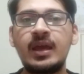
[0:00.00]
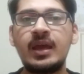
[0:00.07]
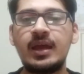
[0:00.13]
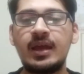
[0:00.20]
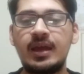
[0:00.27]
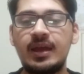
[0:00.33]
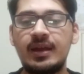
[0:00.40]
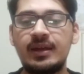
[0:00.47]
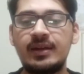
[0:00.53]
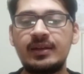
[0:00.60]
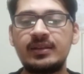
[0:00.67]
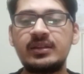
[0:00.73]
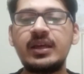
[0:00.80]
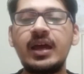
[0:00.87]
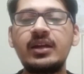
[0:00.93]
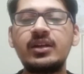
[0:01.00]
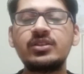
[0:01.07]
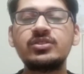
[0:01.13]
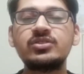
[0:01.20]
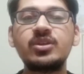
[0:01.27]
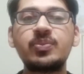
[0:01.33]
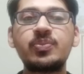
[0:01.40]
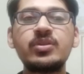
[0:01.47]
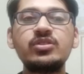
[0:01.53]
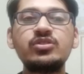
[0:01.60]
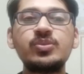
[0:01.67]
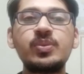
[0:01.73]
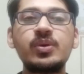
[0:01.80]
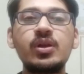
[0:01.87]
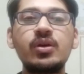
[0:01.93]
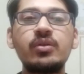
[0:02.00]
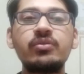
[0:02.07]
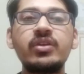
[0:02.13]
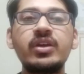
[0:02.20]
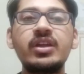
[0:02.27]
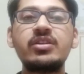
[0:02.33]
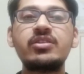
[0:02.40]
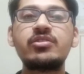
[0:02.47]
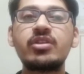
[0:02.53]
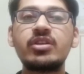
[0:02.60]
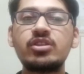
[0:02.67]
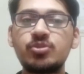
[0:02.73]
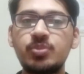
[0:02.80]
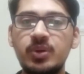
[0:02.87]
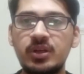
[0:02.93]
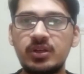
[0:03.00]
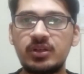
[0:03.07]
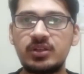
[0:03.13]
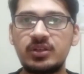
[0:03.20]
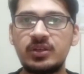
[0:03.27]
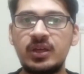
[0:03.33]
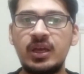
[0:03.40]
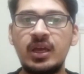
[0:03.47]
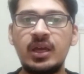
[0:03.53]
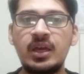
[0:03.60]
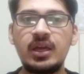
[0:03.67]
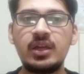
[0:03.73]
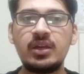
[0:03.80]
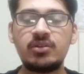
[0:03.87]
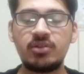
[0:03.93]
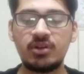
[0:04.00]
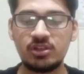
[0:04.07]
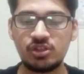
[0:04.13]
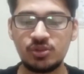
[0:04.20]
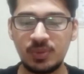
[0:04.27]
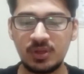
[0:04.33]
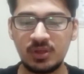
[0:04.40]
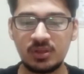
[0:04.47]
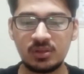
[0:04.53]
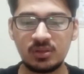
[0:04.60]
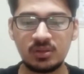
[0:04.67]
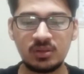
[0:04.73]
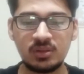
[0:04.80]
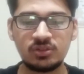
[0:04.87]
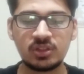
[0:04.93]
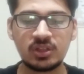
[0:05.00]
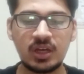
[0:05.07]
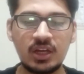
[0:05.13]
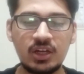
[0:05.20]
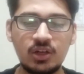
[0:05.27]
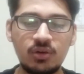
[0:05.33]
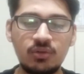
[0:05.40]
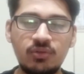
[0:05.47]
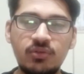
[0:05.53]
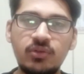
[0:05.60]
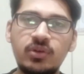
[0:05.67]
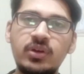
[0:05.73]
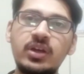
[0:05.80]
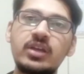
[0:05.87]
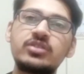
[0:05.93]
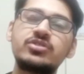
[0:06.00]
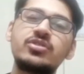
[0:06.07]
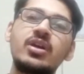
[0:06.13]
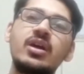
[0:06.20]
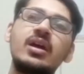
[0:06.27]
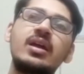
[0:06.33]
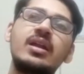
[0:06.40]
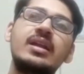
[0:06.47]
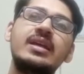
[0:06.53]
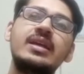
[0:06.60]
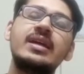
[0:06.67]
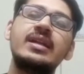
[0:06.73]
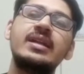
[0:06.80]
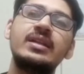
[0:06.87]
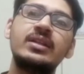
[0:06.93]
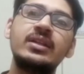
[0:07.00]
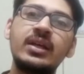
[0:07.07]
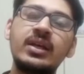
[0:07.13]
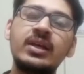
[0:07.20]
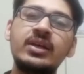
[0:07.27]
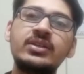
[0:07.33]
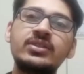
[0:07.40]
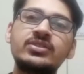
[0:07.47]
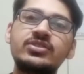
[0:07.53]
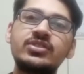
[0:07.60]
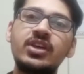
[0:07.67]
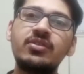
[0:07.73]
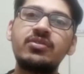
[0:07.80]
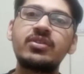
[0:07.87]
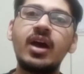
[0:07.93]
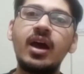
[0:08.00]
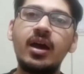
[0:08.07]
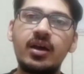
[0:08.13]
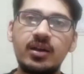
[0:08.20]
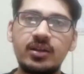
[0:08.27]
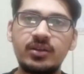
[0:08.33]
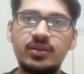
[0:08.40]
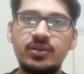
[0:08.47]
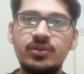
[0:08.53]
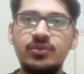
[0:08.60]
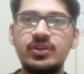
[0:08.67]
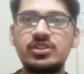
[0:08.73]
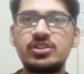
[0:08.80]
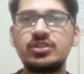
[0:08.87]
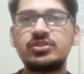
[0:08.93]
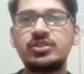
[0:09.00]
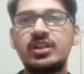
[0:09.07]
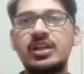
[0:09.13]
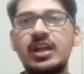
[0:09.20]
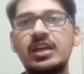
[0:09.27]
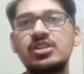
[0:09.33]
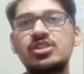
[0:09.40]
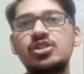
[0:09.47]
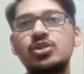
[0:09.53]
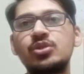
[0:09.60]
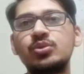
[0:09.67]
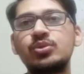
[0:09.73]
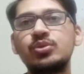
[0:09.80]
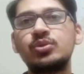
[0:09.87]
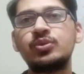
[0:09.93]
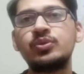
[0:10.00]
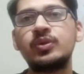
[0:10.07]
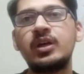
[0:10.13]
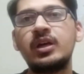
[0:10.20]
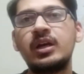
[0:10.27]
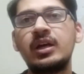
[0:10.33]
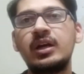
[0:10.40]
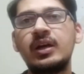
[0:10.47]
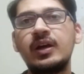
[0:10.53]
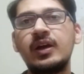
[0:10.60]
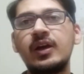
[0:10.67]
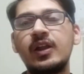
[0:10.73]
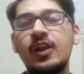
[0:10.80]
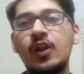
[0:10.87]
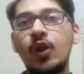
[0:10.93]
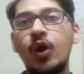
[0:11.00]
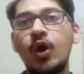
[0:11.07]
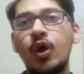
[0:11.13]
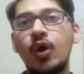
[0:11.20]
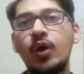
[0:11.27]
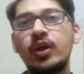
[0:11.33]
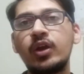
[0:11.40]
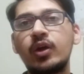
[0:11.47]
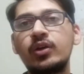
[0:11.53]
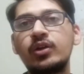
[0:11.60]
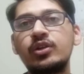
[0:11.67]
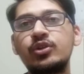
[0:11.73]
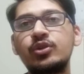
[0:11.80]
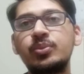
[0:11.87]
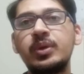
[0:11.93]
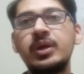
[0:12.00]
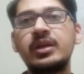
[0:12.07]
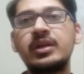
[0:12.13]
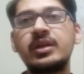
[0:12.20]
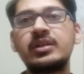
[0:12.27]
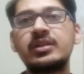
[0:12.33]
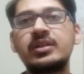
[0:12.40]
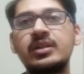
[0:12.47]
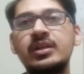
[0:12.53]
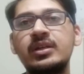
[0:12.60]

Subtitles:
and that is the principle of entrenchment. Entrenchment is a kind of extra legal safeguard which is attached to law in order to make it